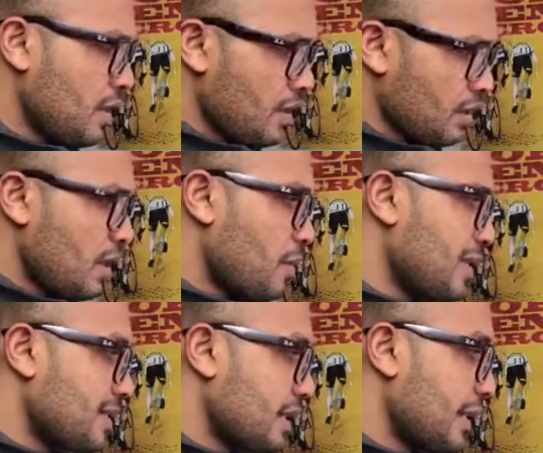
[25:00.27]
that are
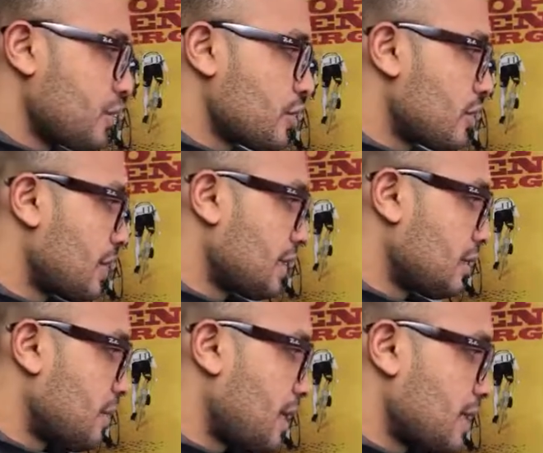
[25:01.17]
basically
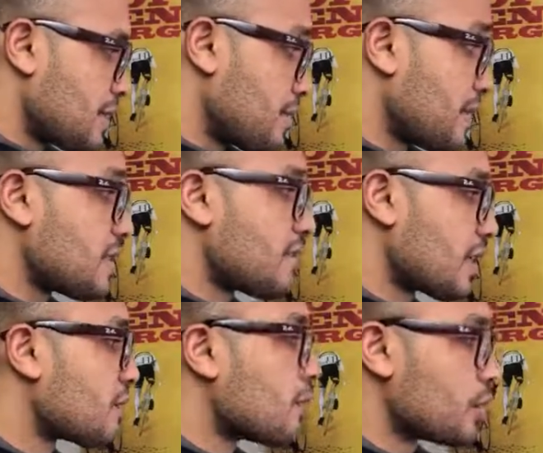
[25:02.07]
generated by
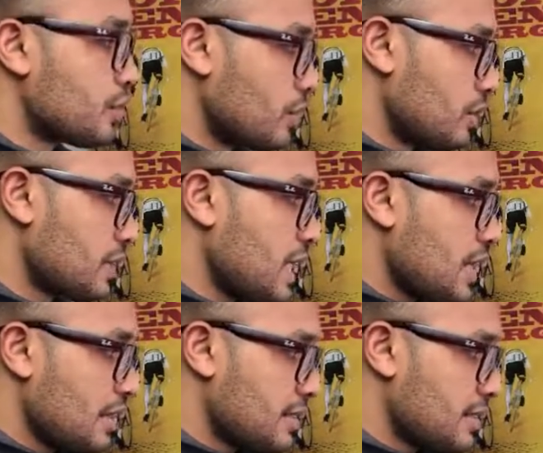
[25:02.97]
specific modules. The